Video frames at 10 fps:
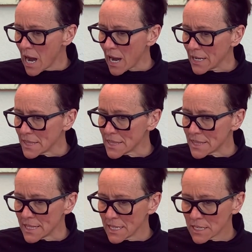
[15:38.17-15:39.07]
I
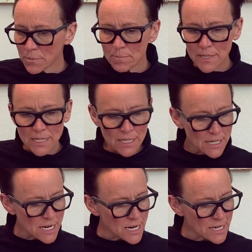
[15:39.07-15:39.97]
think
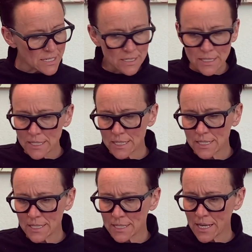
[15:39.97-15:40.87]

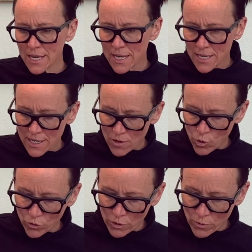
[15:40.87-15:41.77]
because
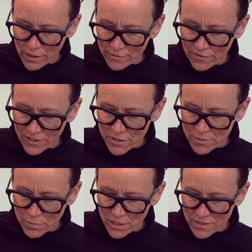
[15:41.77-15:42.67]
only one
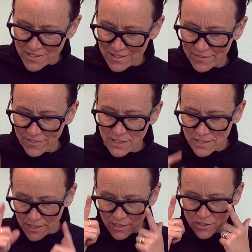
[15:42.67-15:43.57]
first person
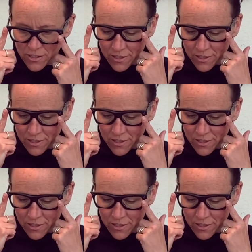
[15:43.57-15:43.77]
fits on a